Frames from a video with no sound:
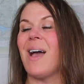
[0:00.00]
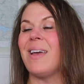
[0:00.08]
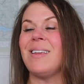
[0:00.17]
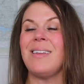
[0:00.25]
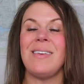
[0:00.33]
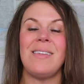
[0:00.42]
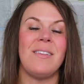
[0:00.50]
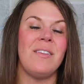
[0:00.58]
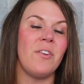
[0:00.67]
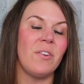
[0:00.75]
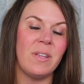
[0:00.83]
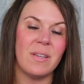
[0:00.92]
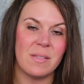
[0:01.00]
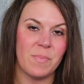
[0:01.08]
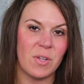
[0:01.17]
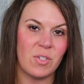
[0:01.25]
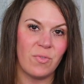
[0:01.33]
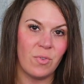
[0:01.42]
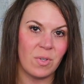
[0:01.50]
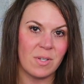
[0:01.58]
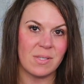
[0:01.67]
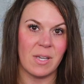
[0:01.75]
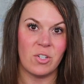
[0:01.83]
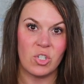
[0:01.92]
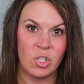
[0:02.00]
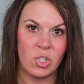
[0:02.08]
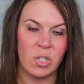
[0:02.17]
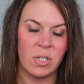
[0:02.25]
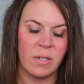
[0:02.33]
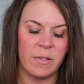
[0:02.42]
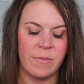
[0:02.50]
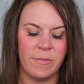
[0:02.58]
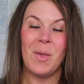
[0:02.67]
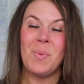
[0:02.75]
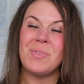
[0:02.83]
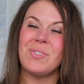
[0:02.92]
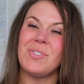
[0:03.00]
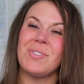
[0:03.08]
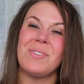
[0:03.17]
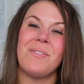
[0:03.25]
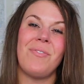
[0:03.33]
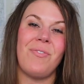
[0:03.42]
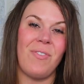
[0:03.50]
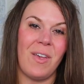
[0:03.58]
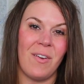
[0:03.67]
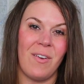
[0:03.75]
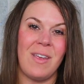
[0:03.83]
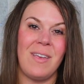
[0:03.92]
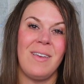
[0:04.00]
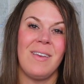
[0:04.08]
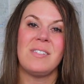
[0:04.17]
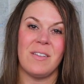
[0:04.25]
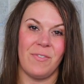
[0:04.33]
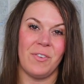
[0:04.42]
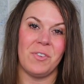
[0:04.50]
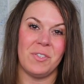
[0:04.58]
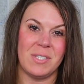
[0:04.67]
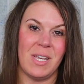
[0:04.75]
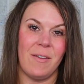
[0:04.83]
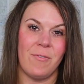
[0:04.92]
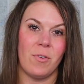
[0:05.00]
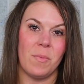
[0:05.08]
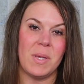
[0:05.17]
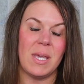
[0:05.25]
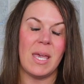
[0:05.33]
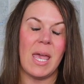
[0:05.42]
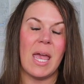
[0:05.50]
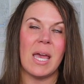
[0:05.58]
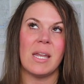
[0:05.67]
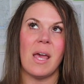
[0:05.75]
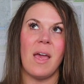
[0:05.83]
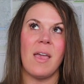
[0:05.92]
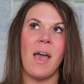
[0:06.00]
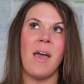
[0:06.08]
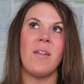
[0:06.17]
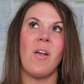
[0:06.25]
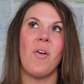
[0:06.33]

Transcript: I didn't eat nearly as much food as I should have. It was just a very difficult day for me. And I had